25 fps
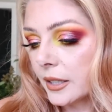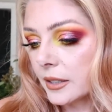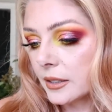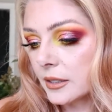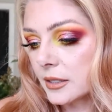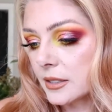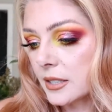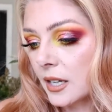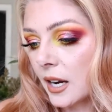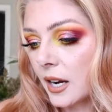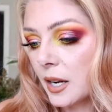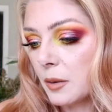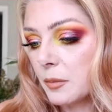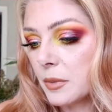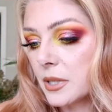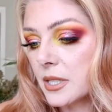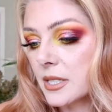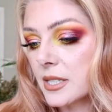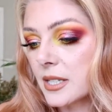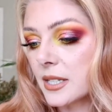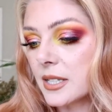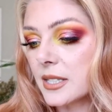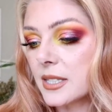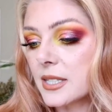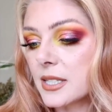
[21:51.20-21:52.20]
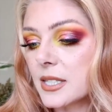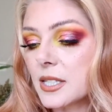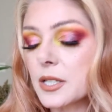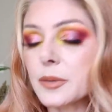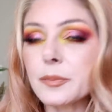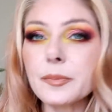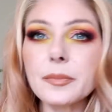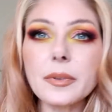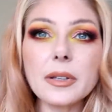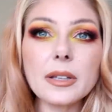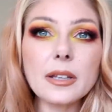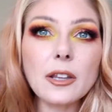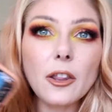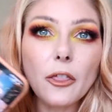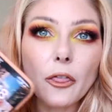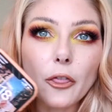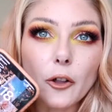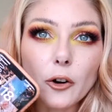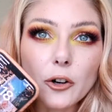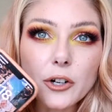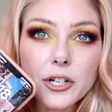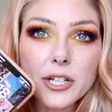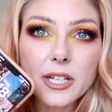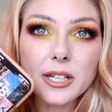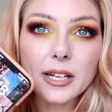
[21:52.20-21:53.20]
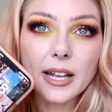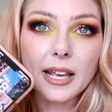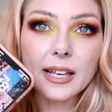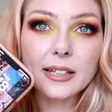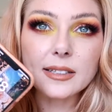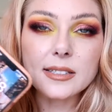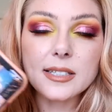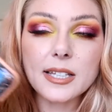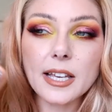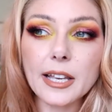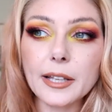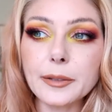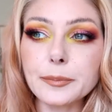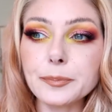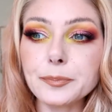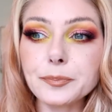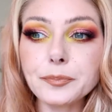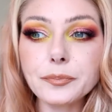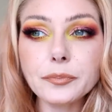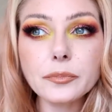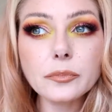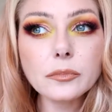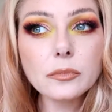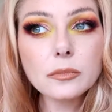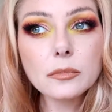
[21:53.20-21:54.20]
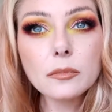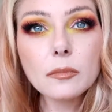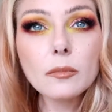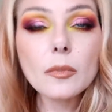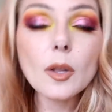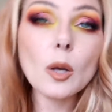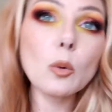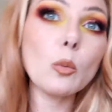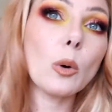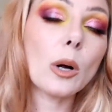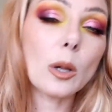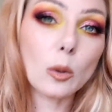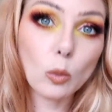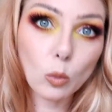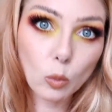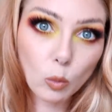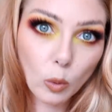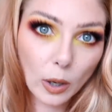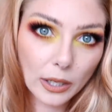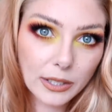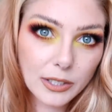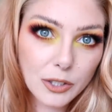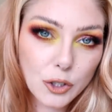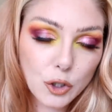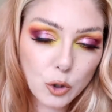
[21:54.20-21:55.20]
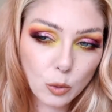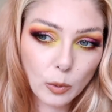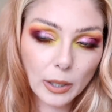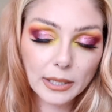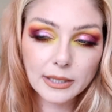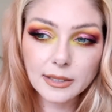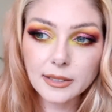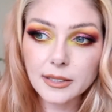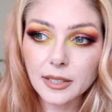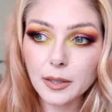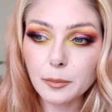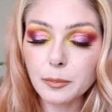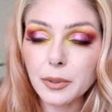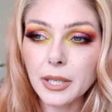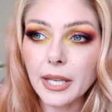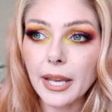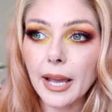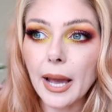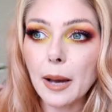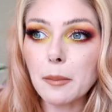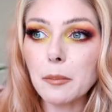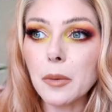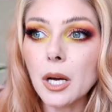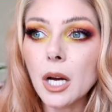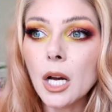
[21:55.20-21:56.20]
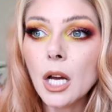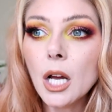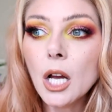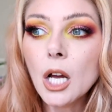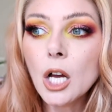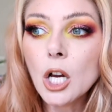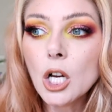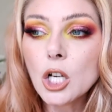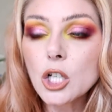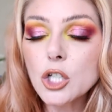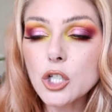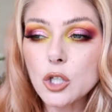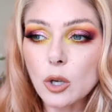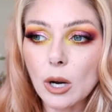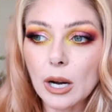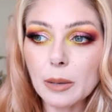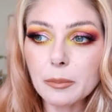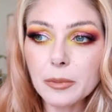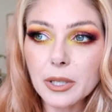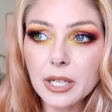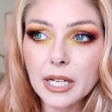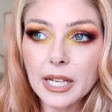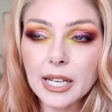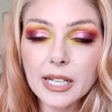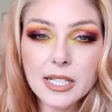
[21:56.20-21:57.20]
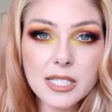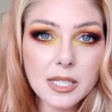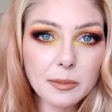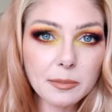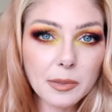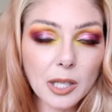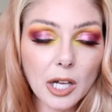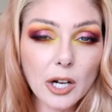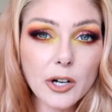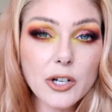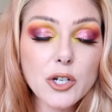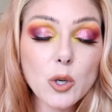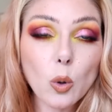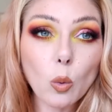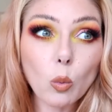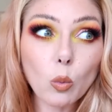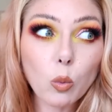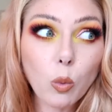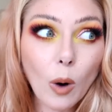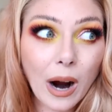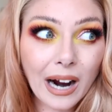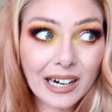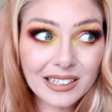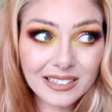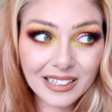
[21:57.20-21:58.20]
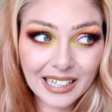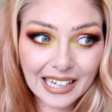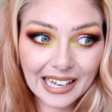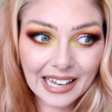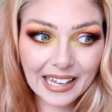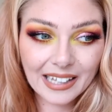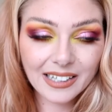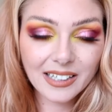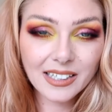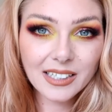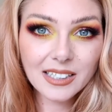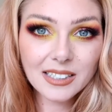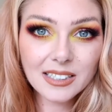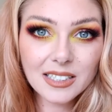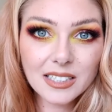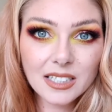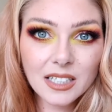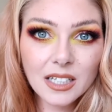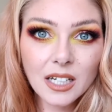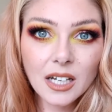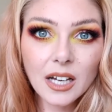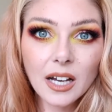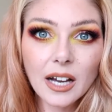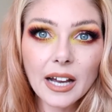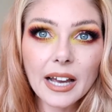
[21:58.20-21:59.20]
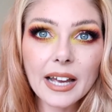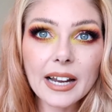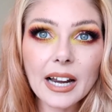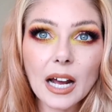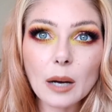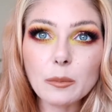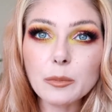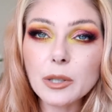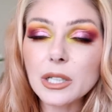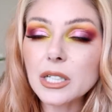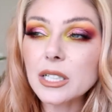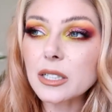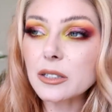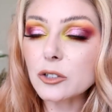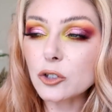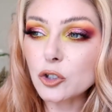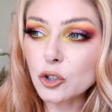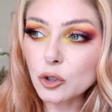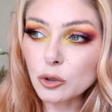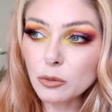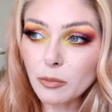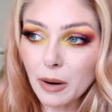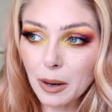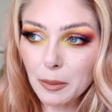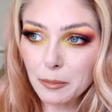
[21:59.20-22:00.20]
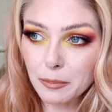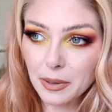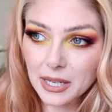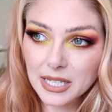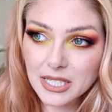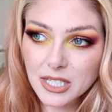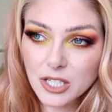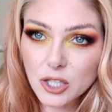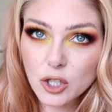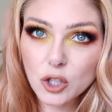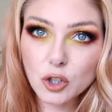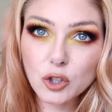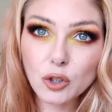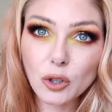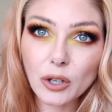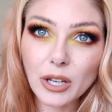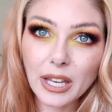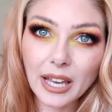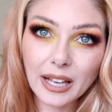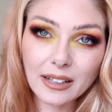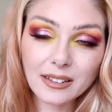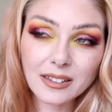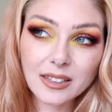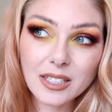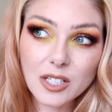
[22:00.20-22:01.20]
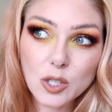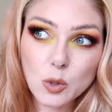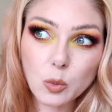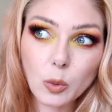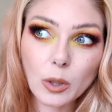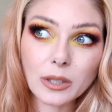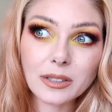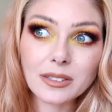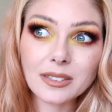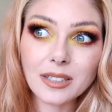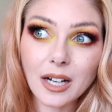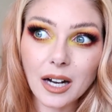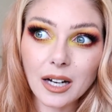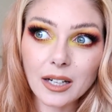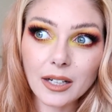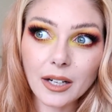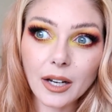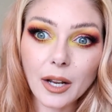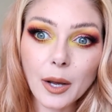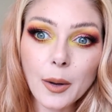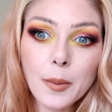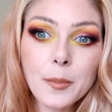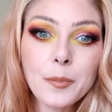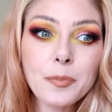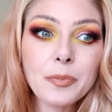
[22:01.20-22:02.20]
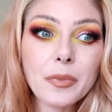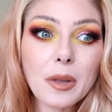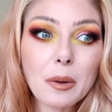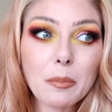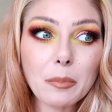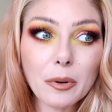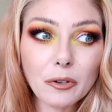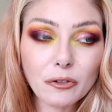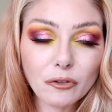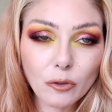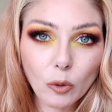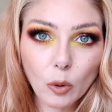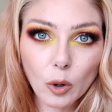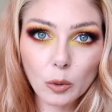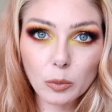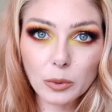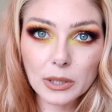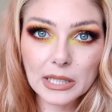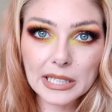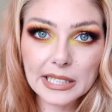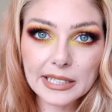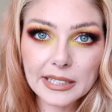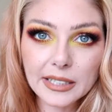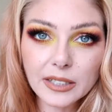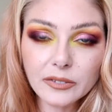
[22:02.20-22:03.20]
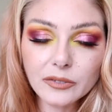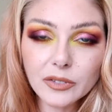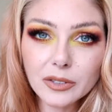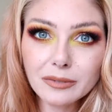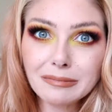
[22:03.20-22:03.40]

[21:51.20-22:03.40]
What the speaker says: The time is, it's 13:18. Well, 1:20 p.m. So I'm gonna eat some lunch while I edit. And I'm gonna do my best to get this one done before we leave.